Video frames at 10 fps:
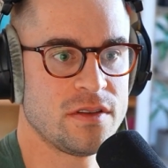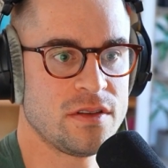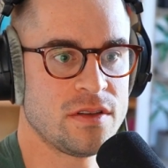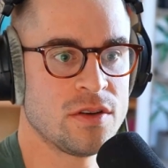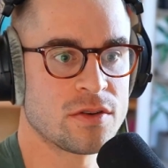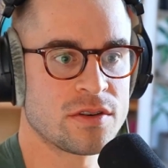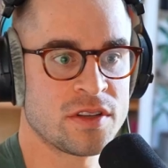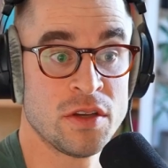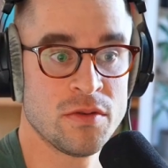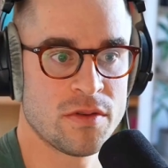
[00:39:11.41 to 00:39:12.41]
your
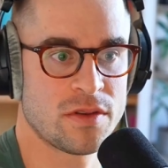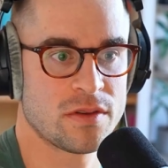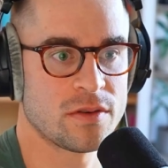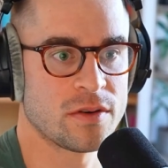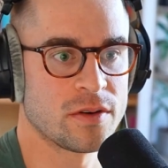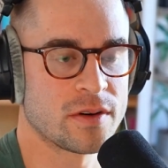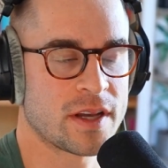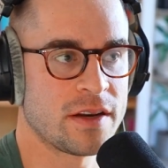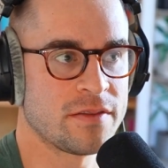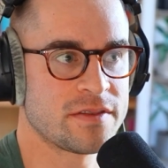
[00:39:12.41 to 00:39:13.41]
youth, or
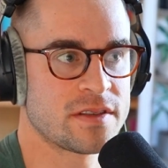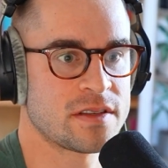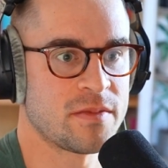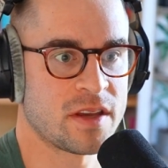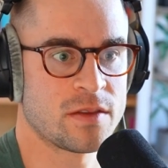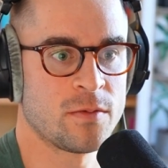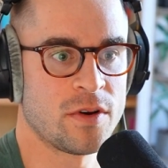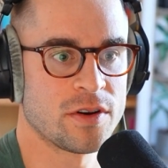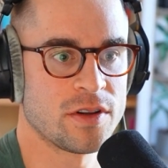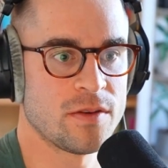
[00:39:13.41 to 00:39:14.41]
kind of some of like the
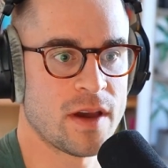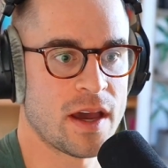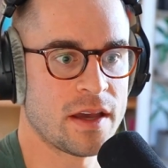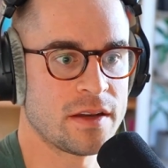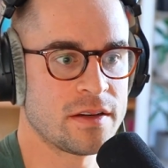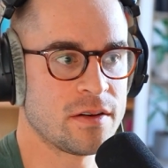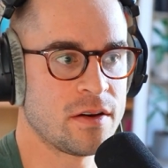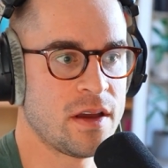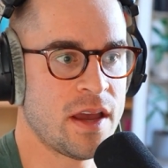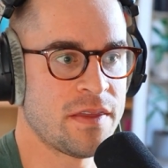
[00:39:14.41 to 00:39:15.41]
wonder you had.
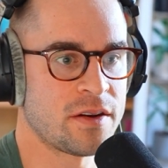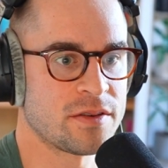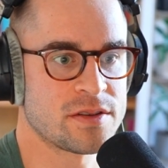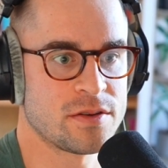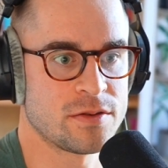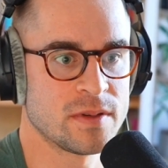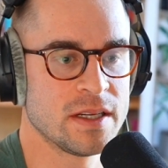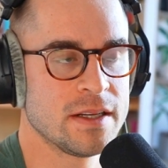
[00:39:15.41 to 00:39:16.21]
And then also,